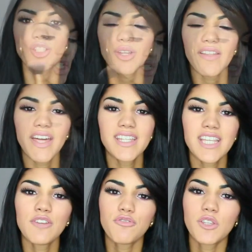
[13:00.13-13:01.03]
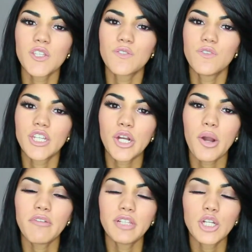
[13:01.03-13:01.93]
So yeah, that is it for this video.
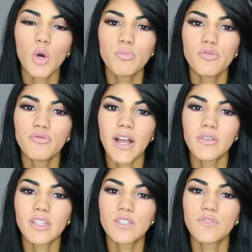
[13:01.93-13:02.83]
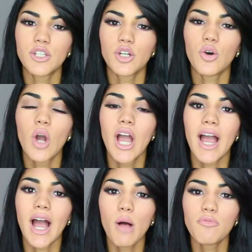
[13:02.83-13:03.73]
I really hope you found this video
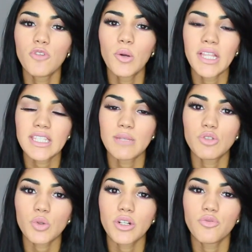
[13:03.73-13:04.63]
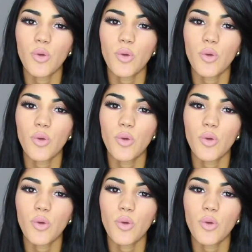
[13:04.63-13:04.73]
helpful in some sort of